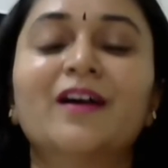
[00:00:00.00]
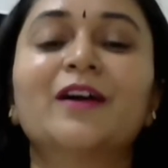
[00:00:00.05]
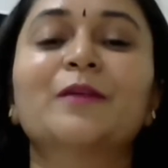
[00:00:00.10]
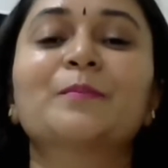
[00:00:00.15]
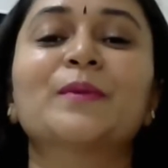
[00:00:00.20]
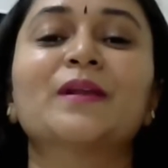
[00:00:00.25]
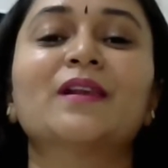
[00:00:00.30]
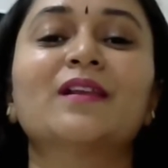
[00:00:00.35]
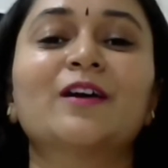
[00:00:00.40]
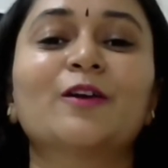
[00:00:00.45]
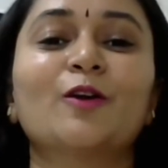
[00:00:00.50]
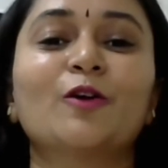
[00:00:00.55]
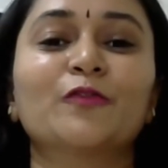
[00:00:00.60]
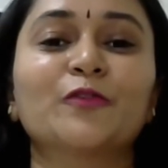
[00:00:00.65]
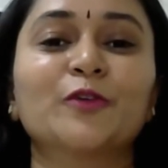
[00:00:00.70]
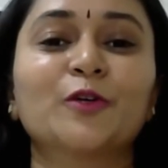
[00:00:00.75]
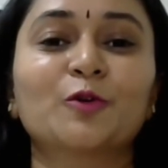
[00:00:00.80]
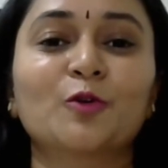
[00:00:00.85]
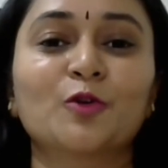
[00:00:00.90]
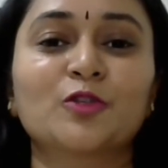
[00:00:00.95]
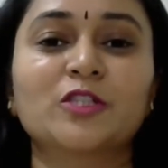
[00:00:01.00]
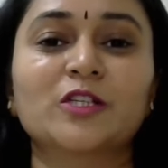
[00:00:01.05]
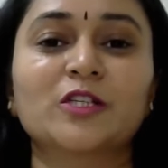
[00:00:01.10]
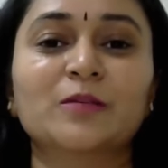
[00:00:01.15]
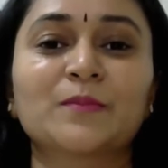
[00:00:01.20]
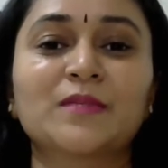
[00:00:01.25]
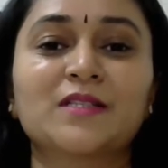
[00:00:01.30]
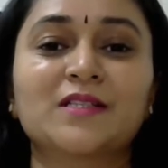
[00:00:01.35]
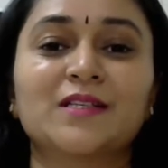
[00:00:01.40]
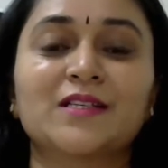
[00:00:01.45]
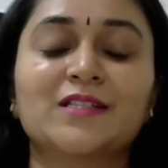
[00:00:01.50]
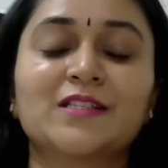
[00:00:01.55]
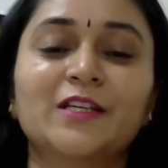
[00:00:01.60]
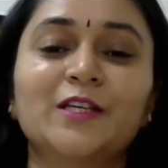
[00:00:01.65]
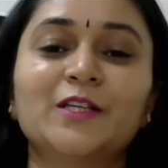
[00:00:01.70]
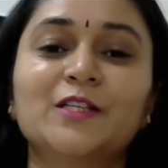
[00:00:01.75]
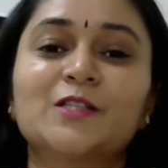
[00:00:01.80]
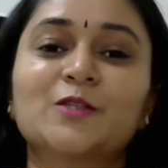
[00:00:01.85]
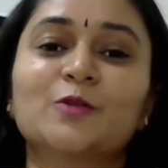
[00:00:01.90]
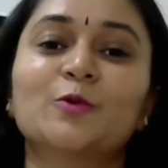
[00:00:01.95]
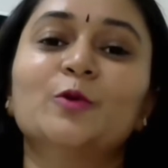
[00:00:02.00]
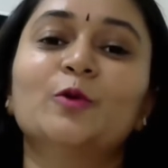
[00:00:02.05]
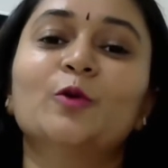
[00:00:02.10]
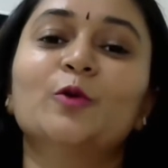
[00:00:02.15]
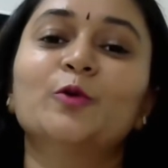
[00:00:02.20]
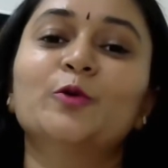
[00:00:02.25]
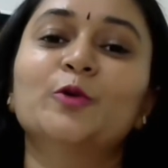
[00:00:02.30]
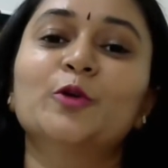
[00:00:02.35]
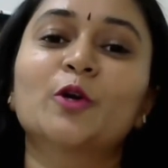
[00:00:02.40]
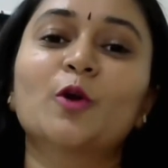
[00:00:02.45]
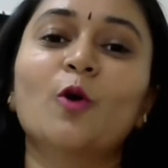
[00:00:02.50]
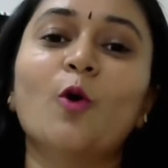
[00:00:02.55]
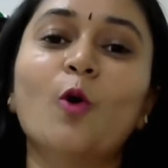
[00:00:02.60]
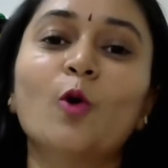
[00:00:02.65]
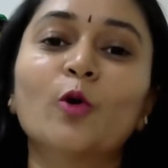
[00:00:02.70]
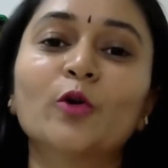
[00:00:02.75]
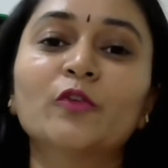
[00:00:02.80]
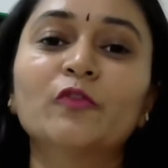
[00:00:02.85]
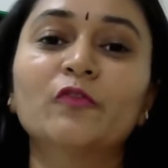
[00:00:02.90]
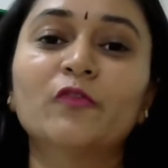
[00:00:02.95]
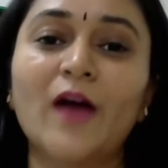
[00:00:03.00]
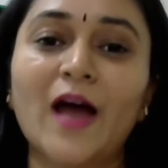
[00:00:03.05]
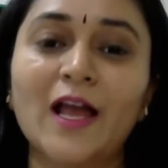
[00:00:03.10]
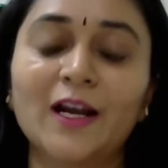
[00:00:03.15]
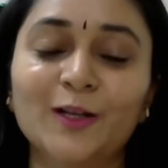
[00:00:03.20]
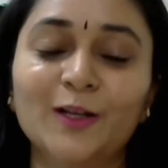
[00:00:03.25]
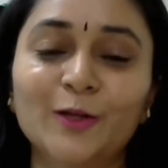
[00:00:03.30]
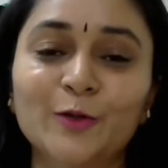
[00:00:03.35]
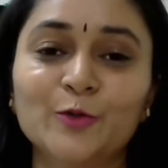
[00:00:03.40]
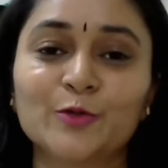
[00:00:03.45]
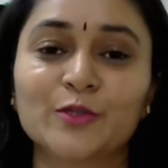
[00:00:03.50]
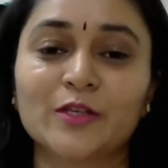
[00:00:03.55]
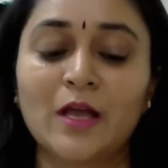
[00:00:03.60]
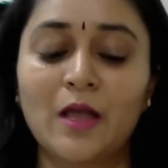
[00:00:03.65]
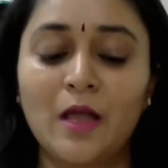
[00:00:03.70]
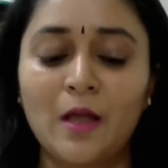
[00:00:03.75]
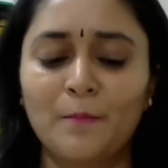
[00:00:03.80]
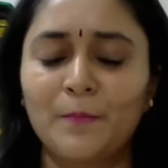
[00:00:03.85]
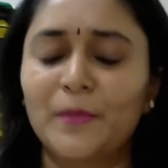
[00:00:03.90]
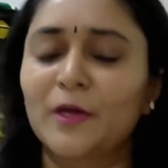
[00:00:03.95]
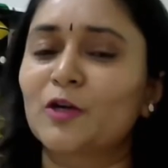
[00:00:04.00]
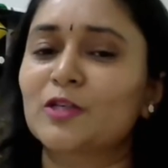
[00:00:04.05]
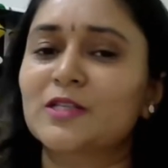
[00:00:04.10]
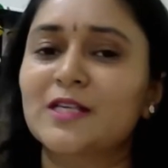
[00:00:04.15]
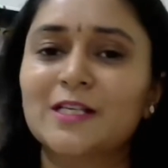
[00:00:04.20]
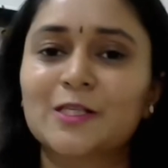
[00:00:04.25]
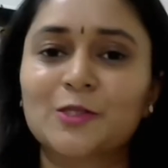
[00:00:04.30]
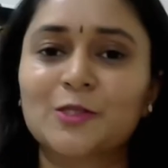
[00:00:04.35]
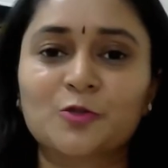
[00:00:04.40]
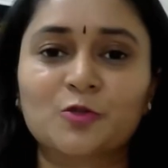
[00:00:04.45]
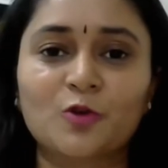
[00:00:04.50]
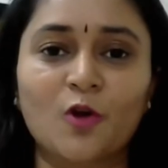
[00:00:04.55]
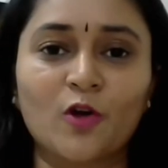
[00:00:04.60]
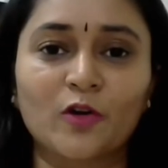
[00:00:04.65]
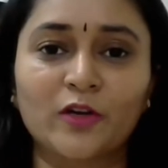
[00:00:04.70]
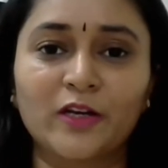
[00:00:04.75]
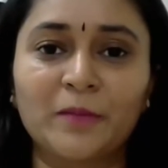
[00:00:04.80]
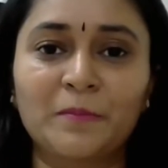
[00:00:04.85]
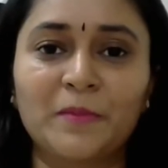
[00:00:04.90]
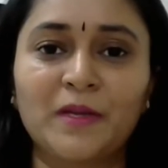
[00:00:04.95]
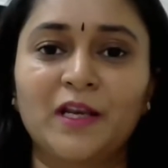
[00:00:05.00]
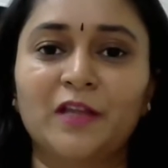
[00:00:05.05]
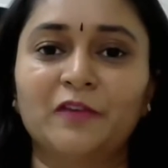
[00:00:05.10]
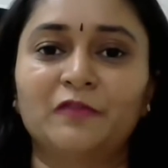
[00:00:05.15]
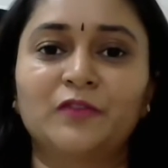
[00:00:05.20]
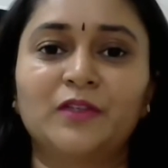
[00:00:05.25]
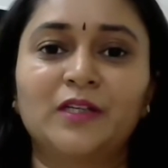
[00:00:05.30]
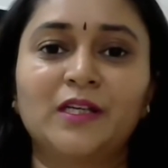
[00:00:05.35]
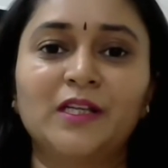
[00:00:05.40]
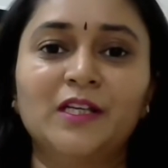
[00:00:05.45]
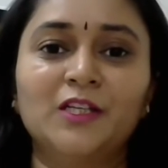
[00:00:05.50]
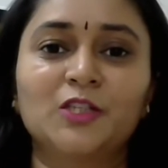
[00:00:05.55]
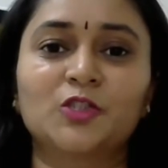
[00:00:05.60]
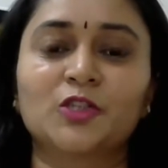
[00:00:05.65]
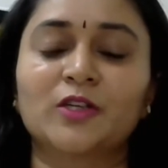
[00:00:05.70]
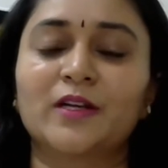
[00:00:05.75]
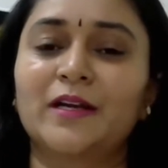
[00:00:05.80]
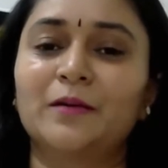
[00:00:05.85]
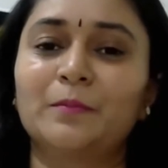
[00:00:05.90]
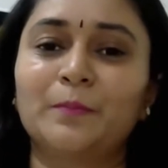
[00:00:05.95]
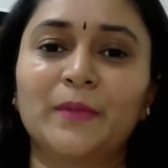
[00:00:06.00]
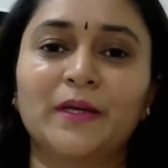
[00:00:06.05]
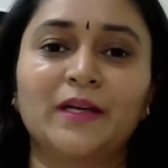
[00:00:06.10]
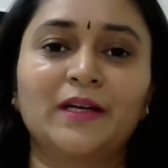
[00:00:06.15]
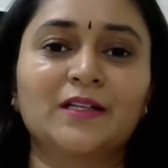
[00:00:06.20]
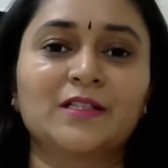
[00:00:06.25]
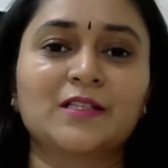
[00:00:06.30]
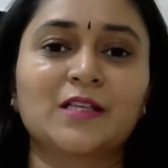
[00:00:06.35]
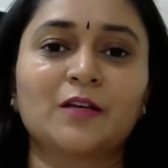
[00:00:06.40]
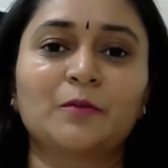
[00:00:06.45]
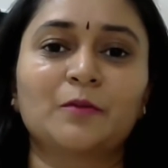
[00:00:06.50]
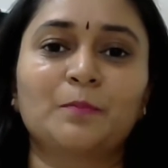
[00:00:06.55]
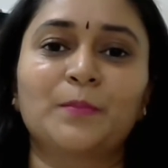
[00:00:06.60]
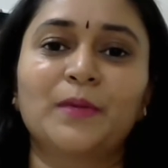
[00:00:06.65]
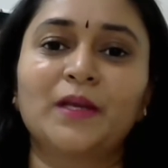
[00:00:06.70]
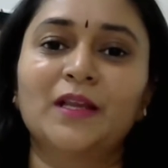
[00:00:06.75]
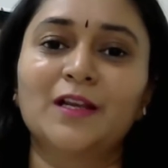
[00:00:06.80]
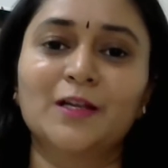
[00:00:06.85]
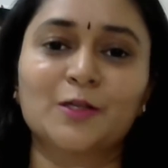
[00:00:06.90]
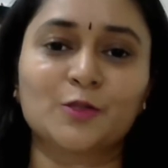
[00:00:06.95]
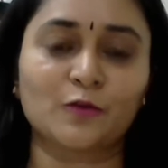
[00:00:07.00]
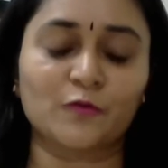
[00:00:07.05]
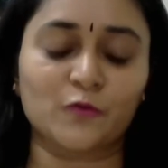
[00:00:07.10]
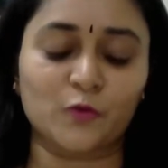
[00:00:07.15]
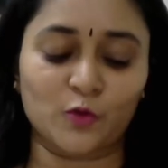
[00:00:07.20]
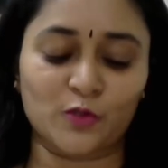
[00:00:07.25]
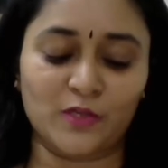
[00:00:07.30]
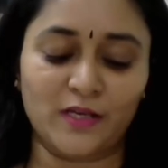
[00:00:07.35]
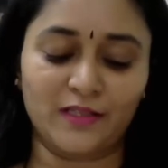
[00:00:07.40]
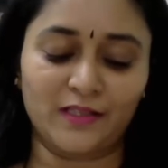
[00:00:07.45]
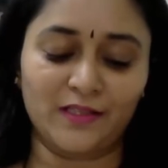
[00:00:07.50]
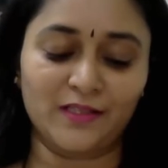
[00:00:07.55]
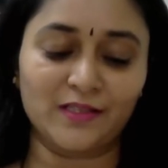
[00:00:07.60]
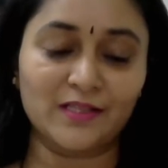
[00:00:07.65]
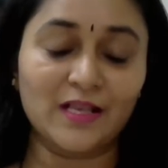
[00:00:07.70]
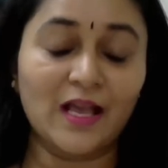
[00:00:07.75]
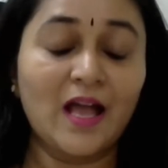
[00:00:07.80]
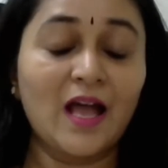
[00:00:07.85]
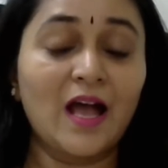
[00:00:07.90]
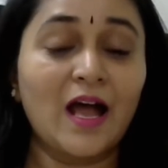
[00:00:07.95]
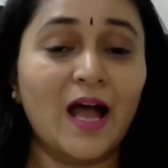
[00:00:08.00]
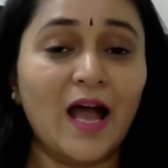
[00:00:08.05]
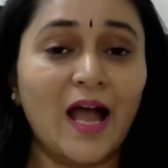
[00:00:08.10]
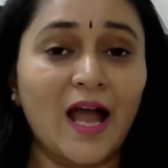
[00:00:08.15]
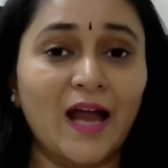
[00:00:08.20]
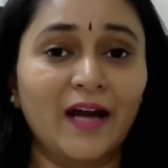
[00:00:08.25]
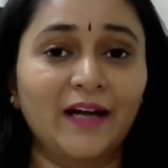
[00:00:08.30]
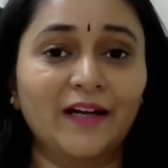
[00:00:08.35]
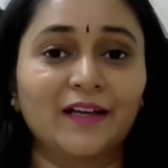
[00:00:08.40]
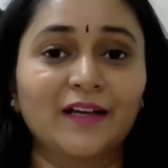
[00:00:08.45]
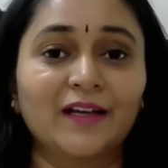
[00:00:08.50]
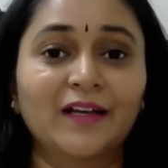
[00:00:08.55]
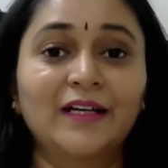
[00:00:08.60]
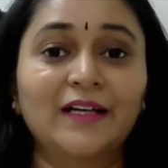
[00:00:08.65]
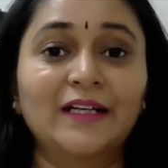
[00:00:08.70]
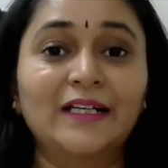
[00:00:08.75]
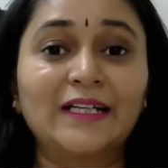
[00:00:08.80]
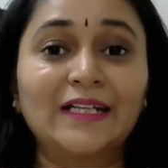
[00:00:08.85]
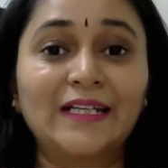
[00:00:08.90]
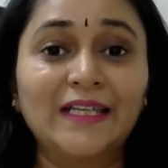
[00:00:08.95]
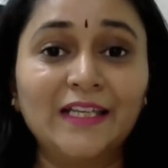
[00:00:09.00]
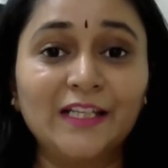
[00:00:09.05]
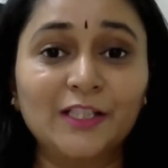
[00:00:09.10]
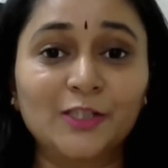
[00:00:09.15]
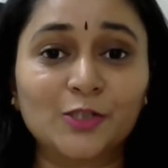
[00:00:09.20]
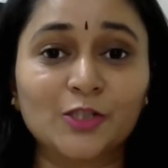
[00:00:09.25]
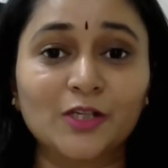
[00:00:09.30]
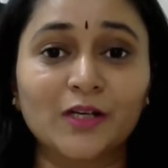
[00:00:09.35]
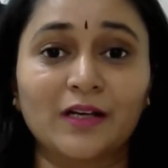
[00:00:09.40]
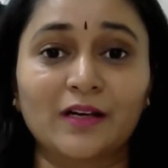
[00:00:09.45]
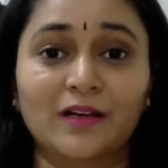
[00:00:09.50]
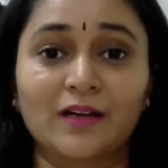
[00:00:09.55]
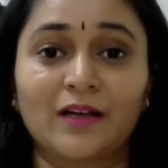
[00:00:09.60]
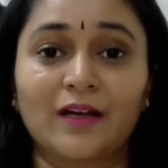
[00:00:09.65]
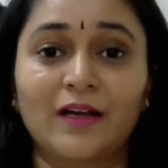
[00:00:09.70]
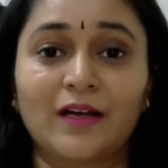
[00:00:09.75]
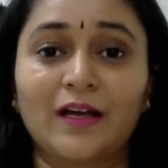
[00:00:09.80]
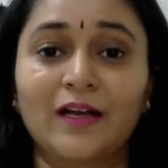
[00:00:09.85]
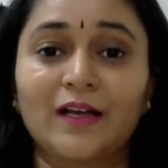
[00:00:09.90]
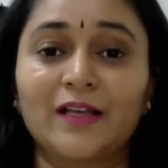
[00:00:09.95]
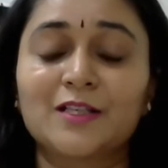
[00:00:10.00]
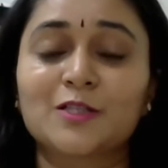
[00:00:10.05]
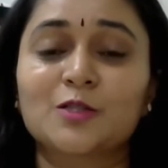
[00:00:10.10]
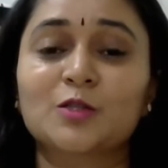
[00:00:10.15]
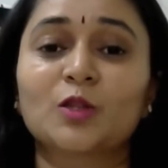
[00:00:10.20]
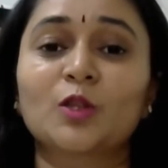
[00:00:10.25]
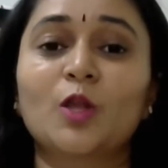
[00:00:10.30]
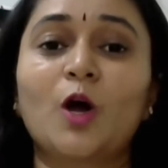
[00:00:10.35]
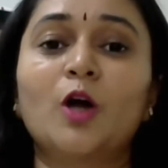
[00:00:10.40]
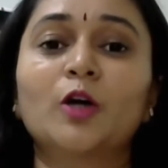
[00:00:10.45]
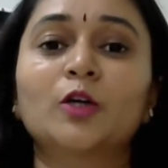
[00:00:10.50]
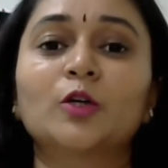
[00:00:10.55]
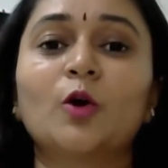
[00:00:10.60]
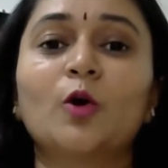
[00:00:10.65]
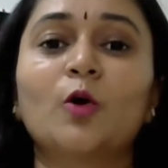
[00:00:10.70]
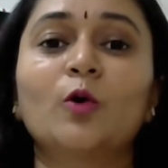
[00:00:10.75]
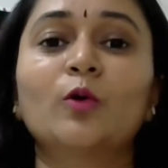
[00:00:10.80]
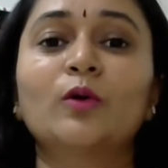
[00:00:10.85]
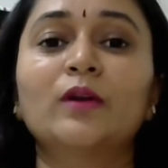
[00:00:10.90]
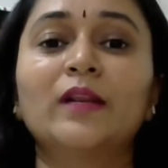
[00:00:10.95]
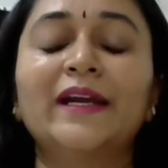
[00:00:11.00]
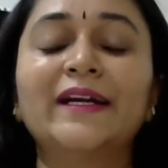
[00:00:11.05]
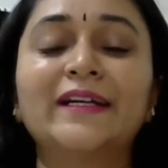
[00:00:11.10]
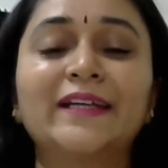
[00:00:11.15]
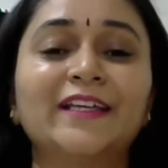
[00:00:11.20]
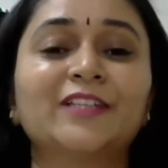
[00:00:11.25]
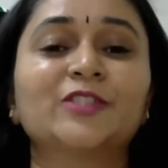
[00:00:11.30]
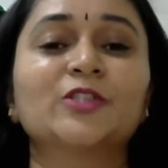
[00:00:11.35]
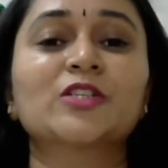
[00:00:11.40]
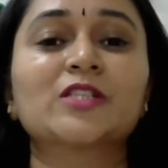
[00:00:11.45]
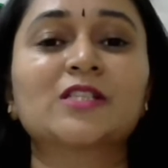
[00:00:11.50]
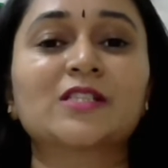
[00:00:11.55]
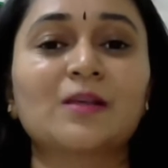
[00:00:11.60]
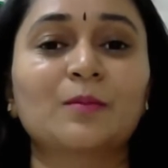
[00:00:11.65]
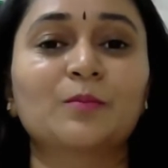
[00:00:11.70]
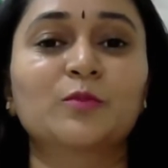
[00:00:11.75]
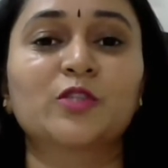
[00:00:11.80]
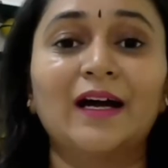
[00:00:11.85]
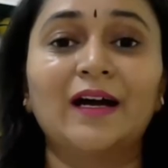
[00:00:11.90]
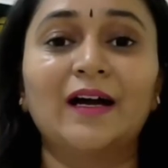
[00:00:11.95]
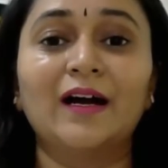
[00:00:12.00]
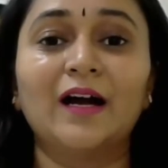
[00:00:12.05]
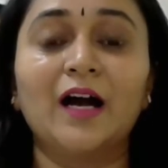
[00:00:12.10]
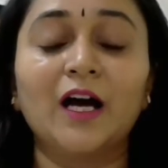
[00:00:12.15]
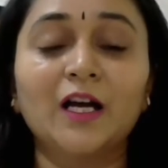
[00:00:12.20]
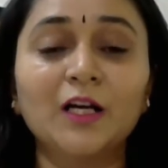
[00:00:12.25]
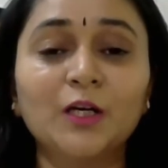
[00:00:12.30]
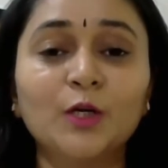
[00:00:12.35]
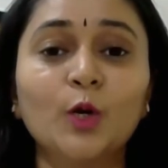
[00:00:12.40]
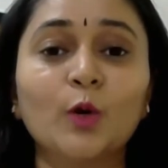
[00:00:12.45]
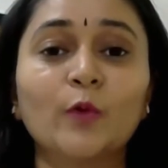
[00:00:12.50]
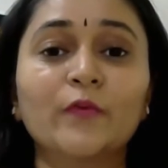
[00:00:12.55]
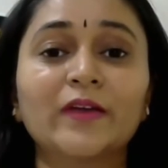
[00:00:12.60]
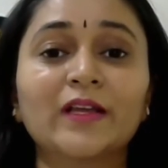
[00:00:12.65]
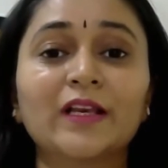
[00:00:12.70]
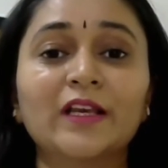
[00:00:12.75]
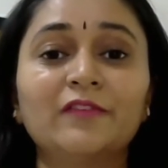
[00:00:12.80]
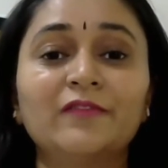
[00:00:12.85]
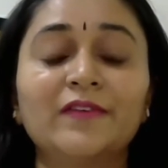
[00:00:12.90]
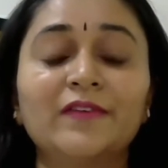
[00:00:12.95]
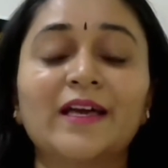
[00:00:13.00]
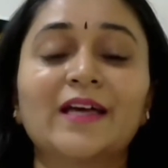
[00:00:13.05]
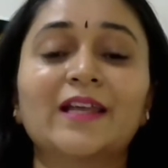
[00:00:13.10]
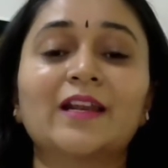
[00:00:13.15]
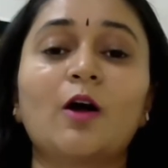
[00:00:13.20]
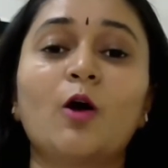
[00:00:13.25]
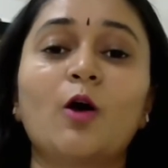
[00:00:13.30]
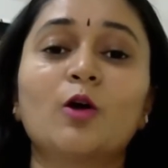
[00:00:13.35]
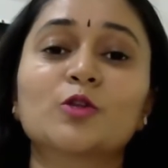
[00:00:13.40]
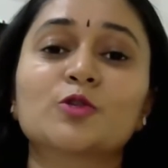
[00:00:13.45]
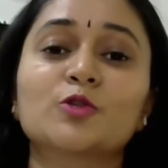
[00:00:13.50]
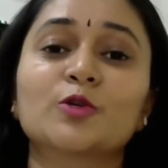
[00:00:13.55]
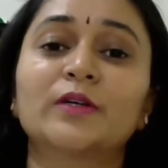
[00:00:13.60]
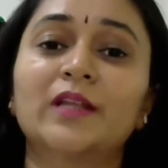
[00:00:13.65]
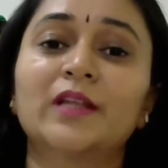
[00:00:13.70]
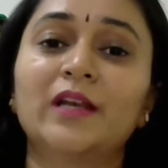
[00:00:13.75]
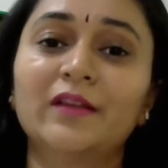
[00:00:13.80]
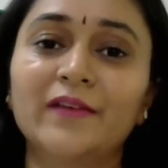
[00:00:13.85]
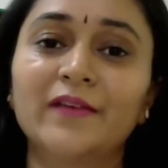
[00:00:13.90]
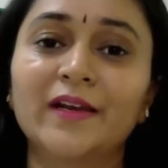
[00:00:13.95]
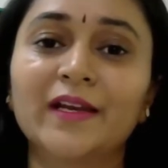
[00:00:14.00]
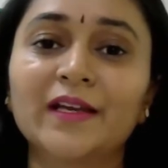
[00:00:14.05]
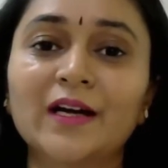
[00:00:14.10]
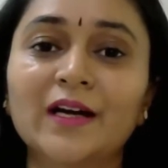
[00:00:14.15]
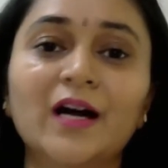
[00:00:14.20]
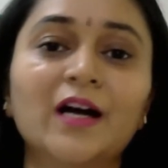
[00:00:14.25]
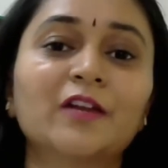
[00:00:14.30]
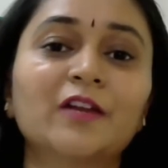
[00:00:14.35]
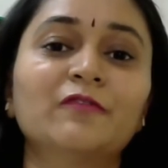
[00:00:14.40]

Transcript: pillar of your coaching business is your own values, because I strongly believe teacher and parents are pillars of societies, and teacher is not only teaching subject. Unknowingly we are also delivering our